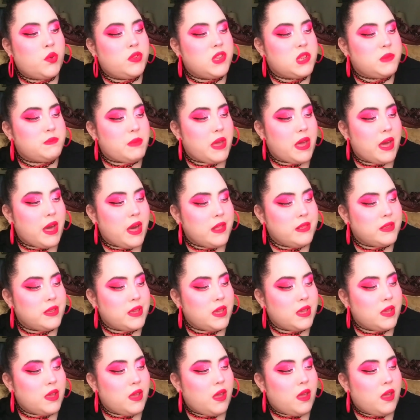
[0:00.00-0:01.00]
this
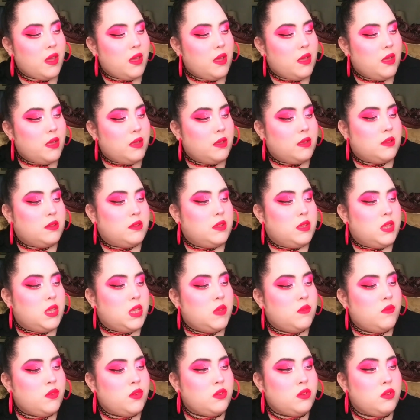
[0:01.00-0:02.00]
palette,
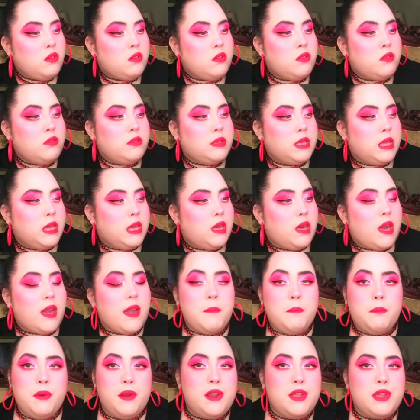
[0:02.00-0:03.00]
even though like
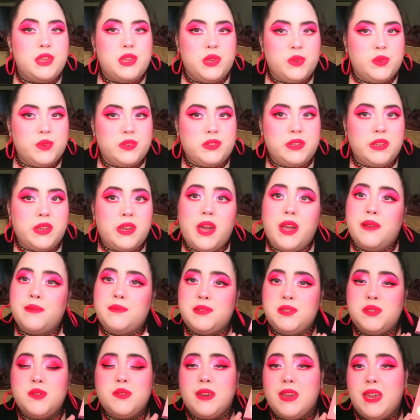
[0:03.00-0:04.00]
I've barely used it, I'm
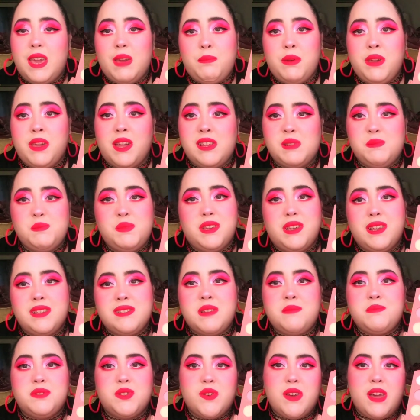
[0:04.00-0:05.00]
still keeping it just because
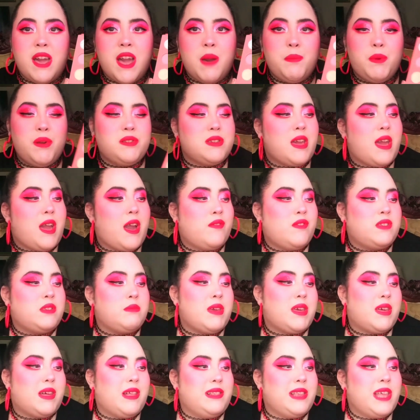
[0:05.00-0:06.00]
I'm so happy to have this in
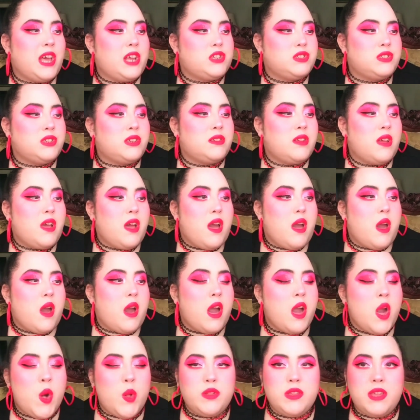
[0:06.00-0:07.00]
my collection.
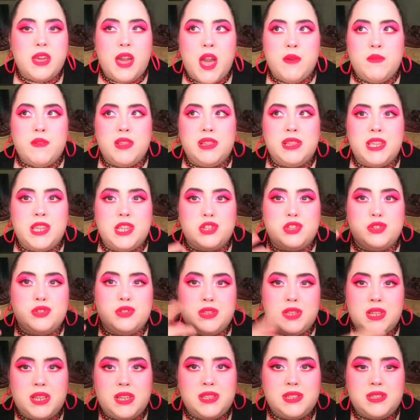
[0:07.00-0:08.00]
I only have at least
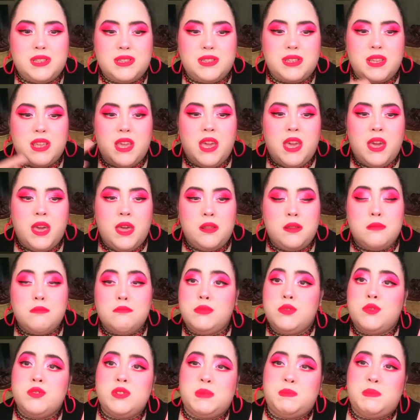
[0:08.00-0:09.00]
this and
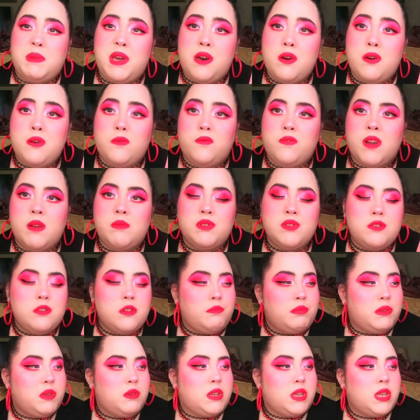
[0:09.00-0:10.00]
Moonspout from Lunar
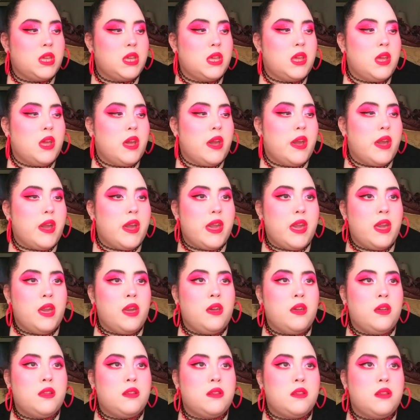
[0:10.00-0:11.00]
Beauty.
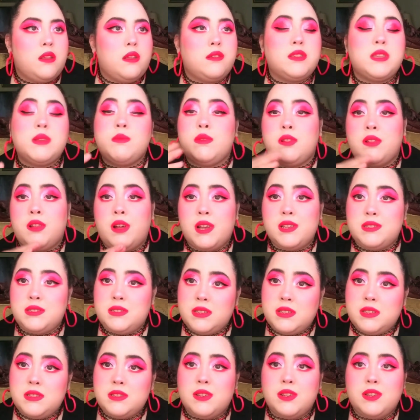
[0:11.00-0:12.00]
And some
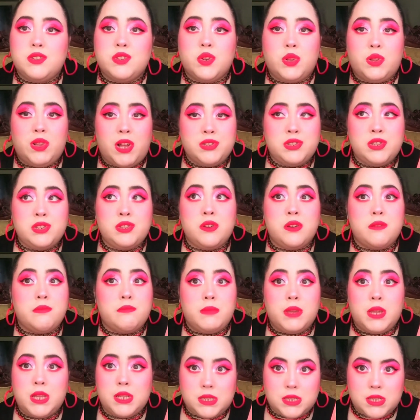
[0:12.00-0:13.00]
glosses, because their glosses are
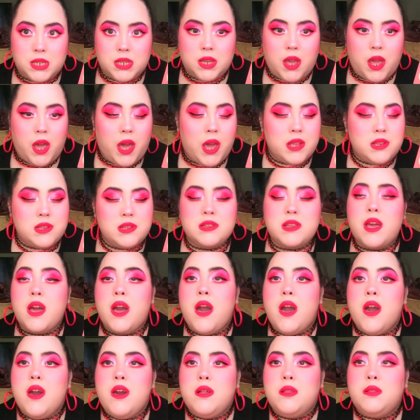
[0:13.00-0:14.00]
amazing.
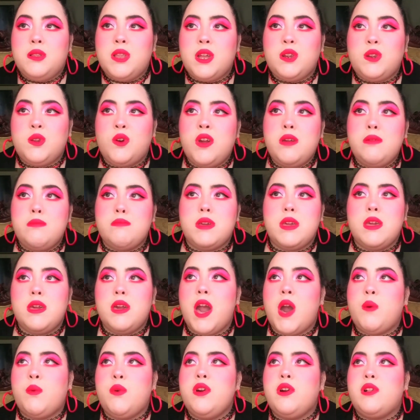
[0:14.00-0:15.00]
Like, knowing me,
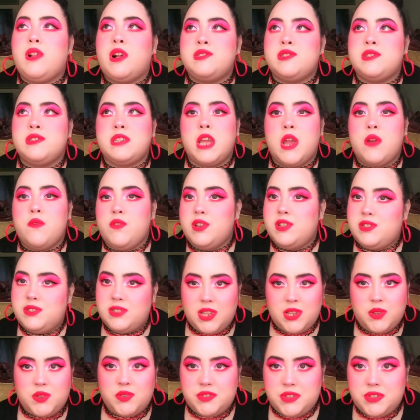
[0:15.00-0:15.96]
I wear glosses every single